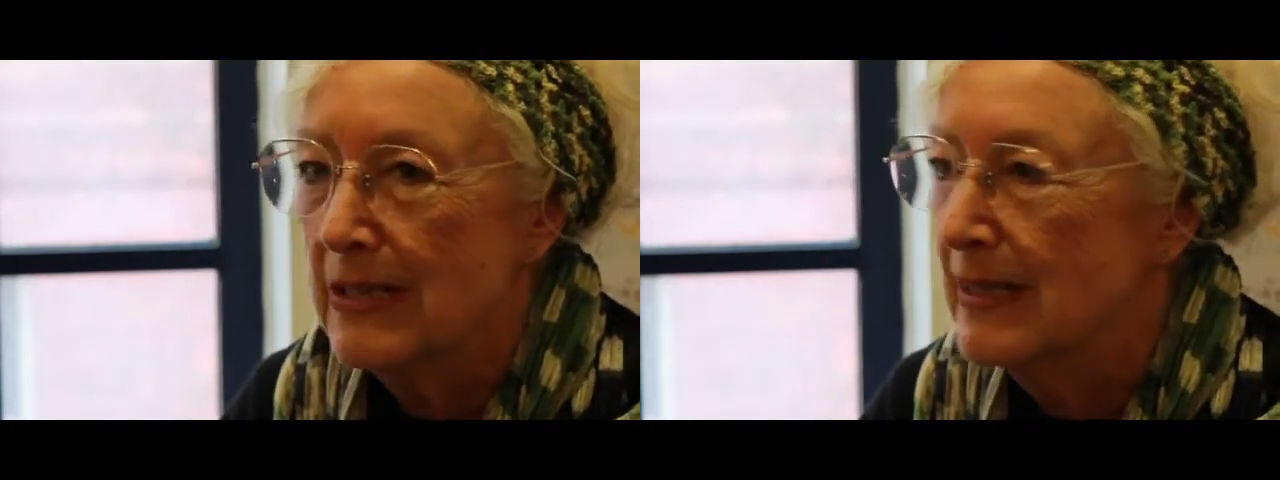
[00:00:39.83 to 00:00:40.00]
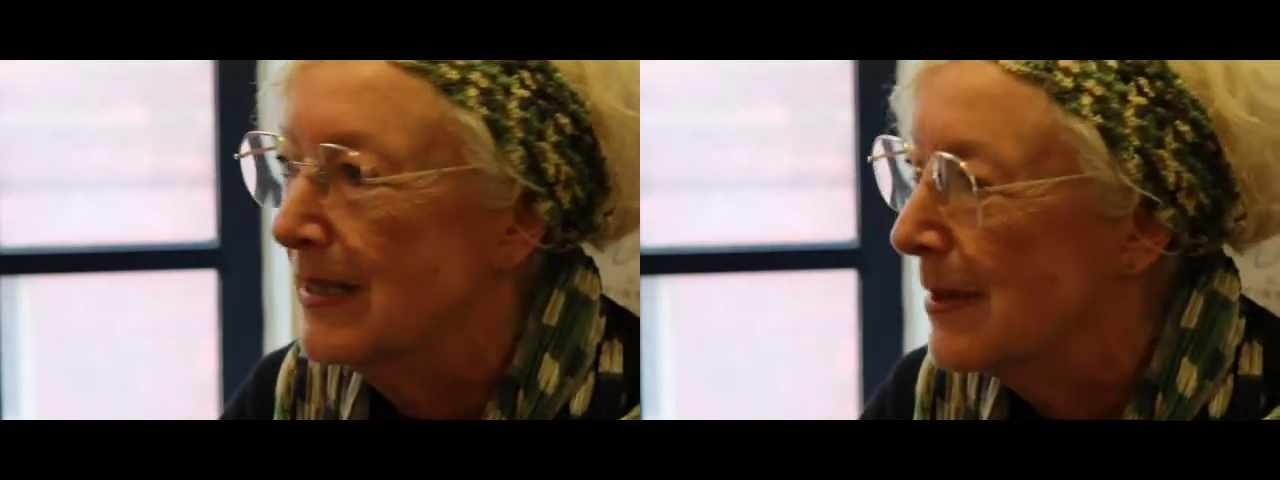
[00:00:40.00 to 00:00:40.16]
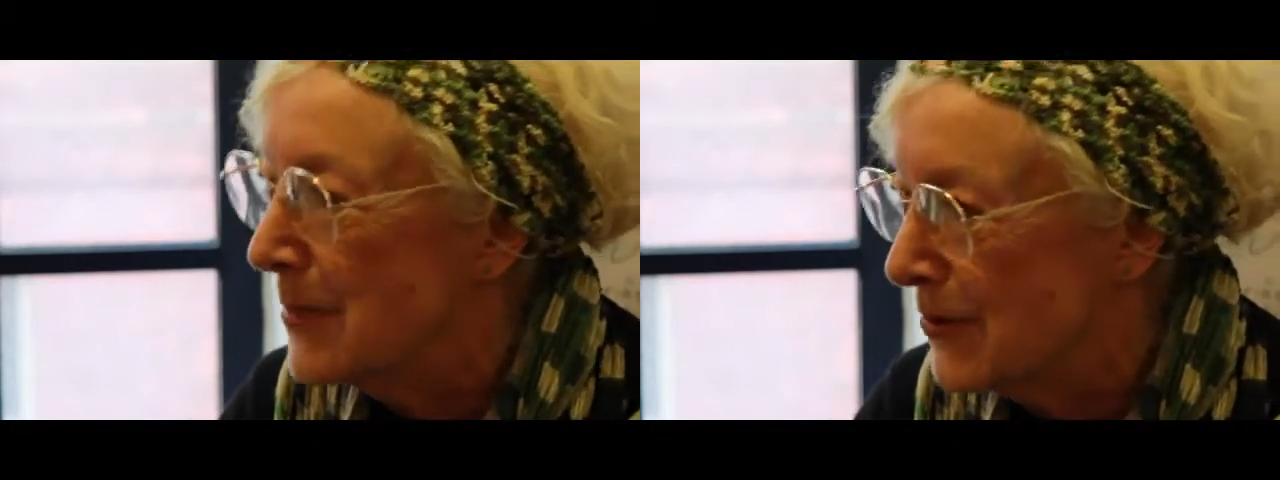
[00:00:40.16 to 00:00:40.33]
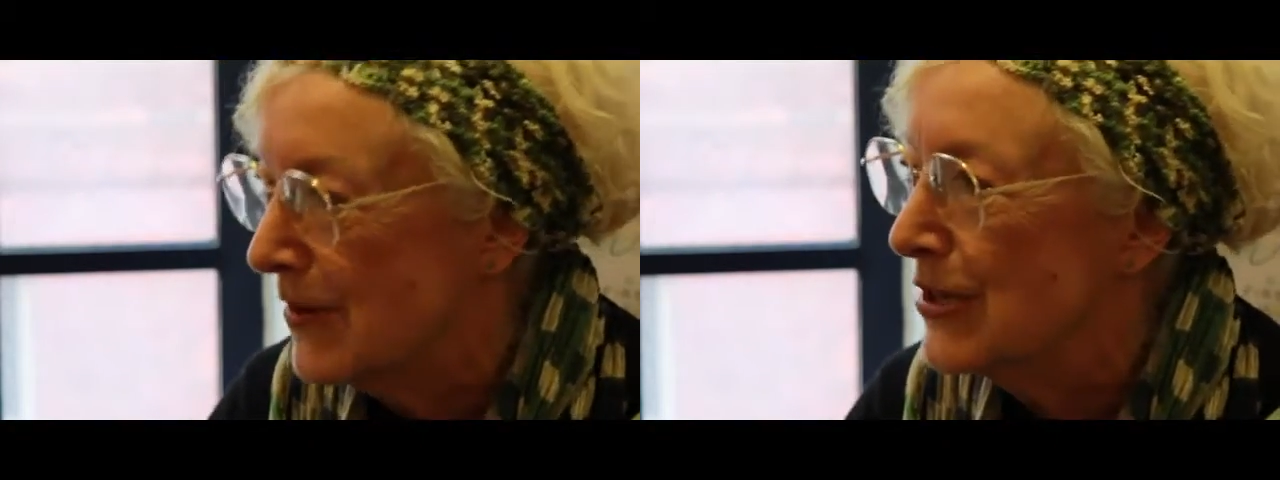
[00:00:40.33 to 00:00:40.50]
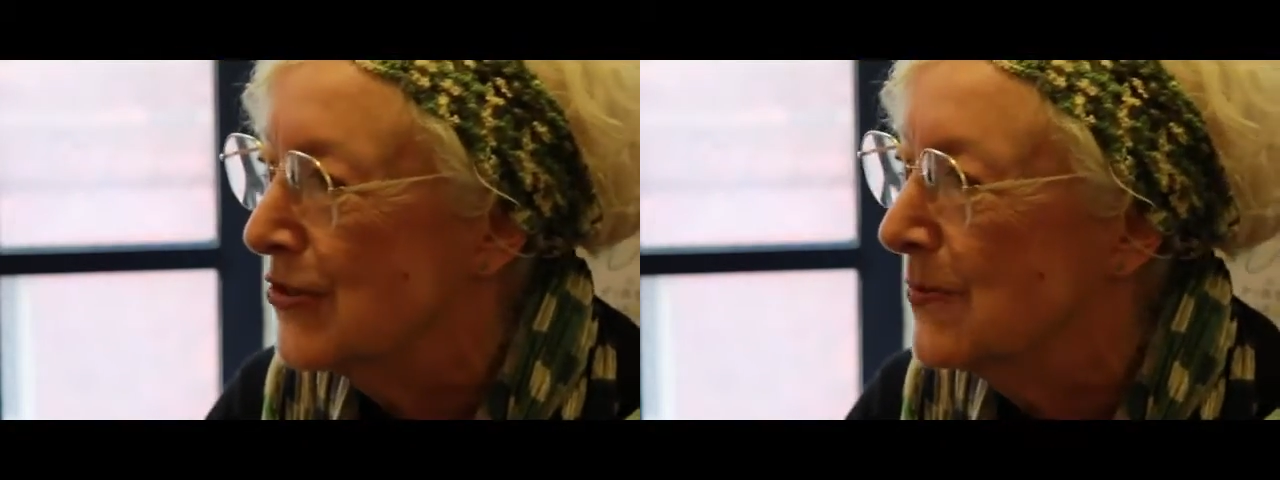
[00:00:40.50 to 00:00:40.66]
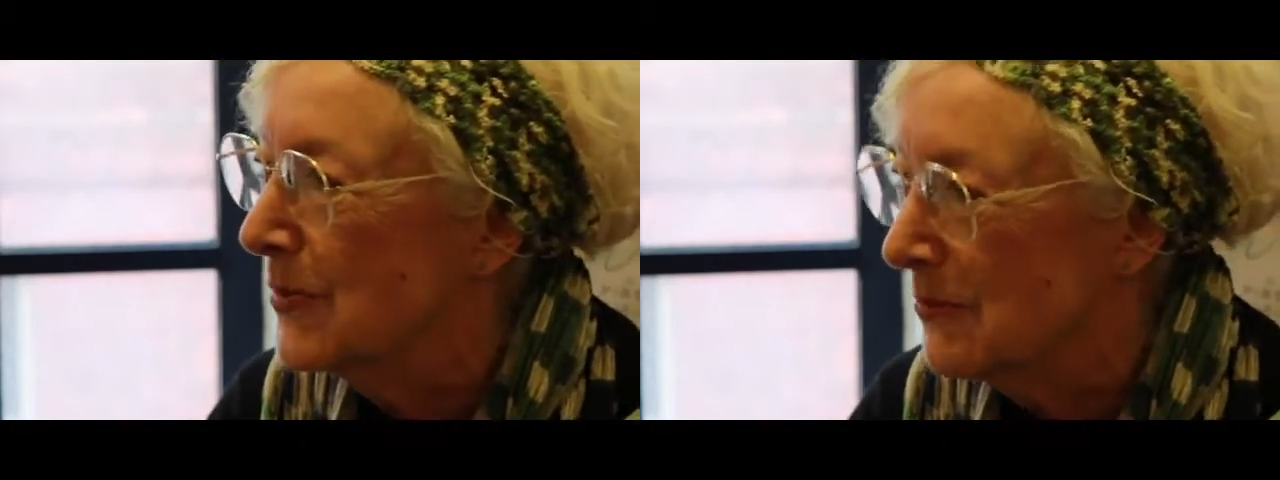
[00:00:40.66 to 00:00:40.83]
the
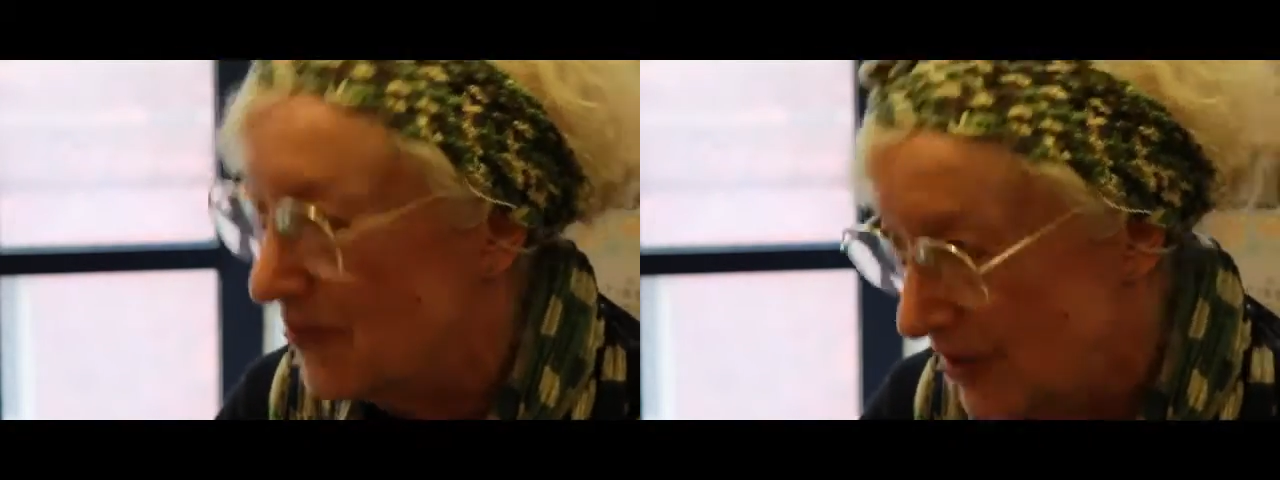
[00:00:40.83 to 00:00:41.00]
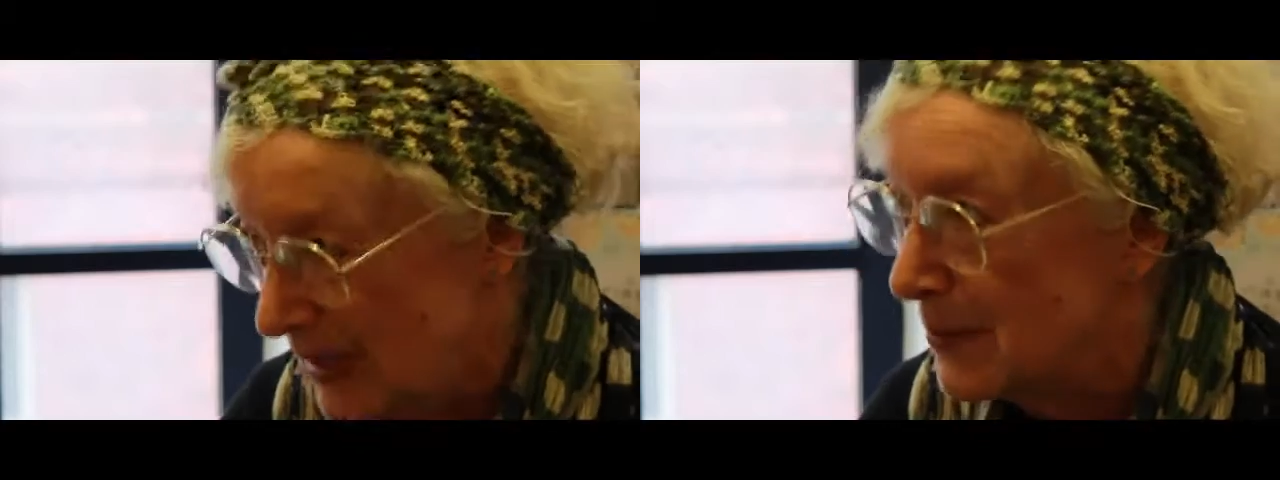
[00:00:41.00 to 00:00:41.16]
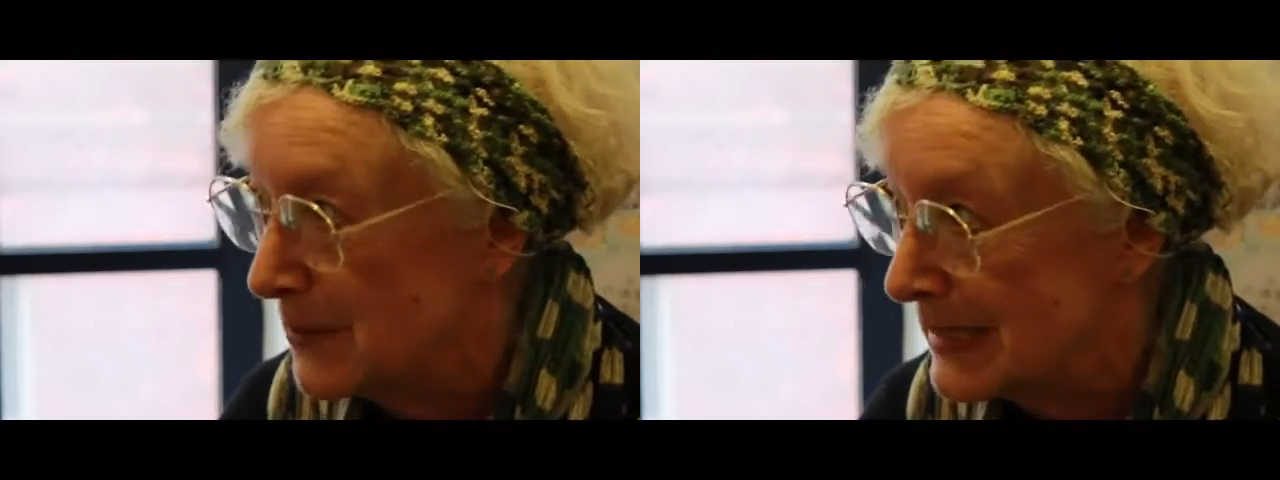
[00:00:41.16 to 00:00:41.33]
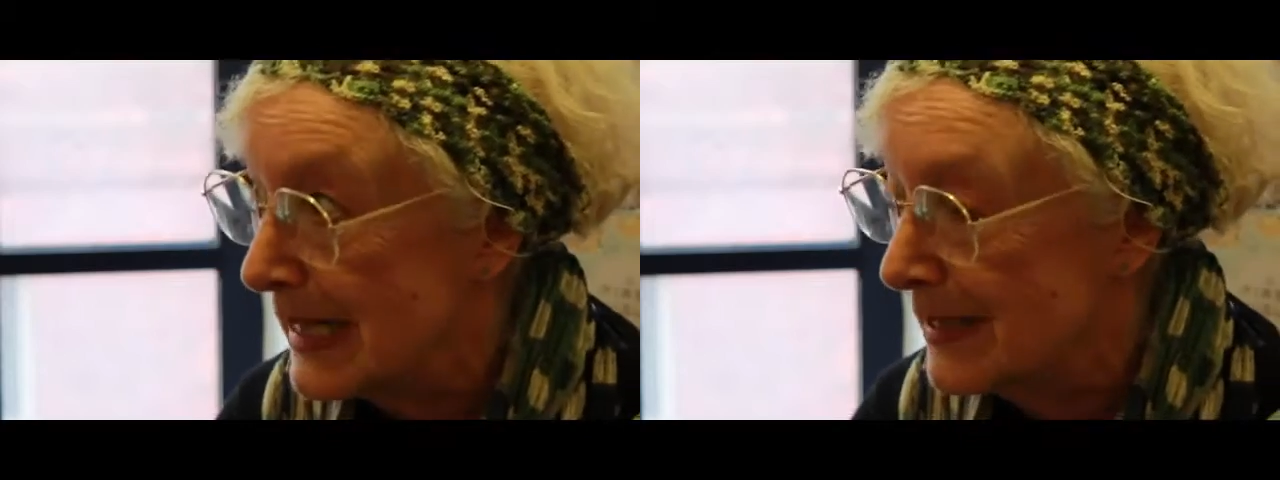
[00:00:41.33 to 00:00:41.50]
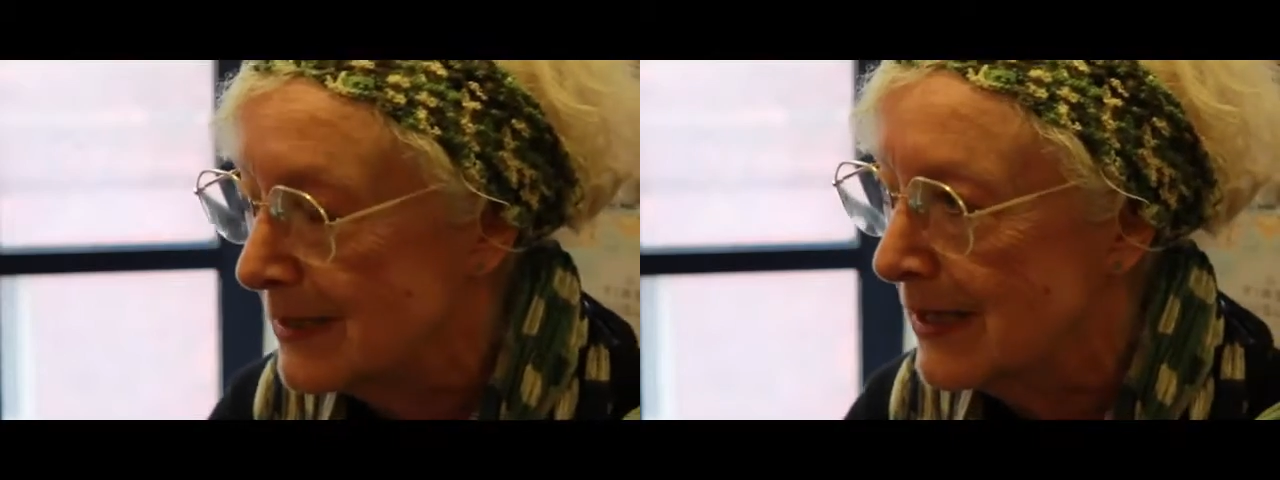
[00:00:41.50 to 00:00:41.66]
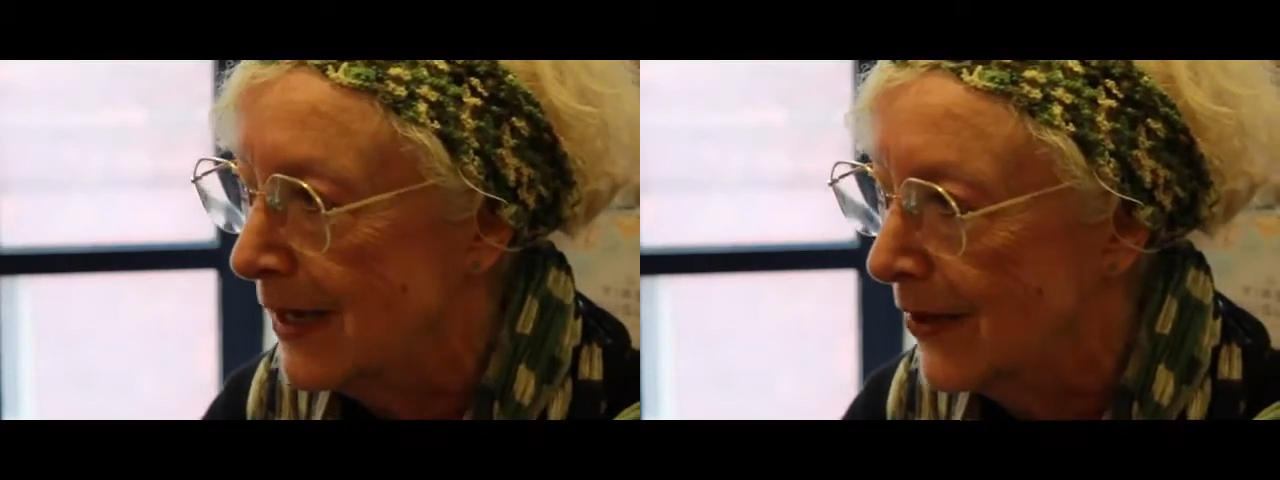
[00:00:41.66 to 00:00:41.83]
emigration, but really it was
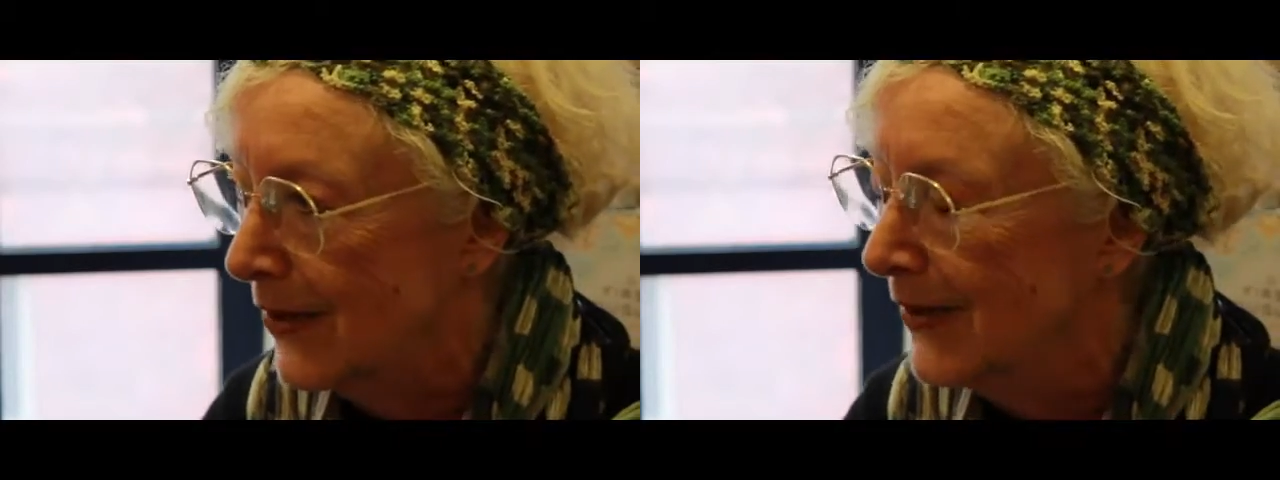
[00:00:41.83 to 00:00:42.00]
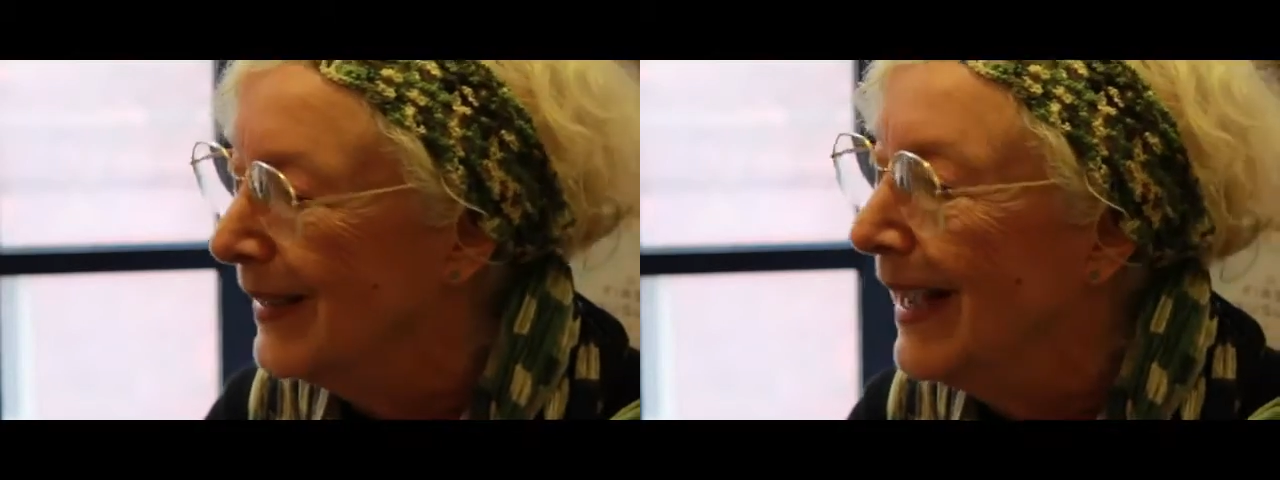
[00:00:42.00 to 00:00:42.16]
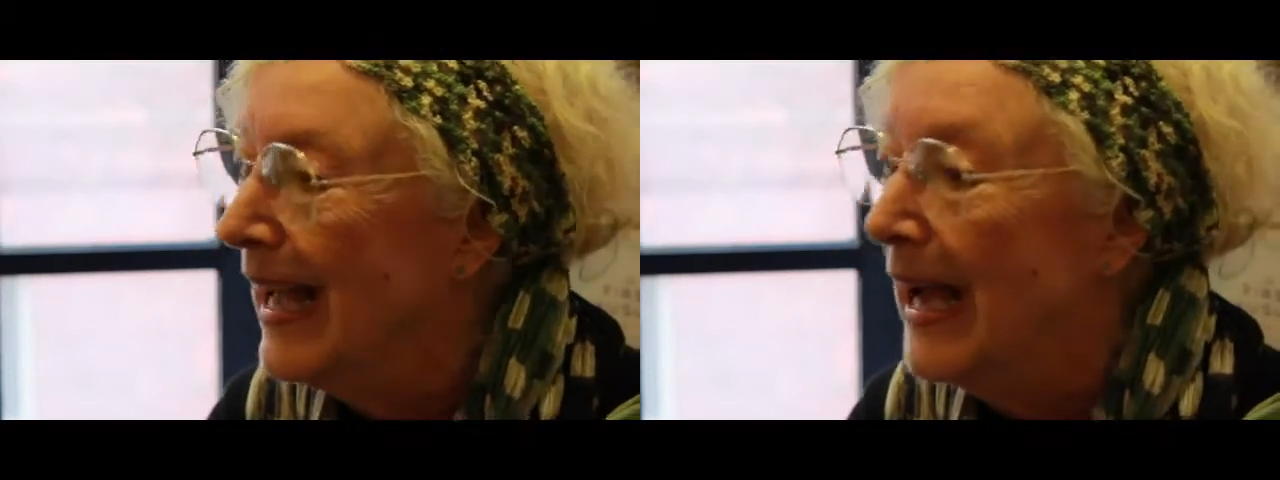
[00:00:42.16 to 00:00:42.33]
exile.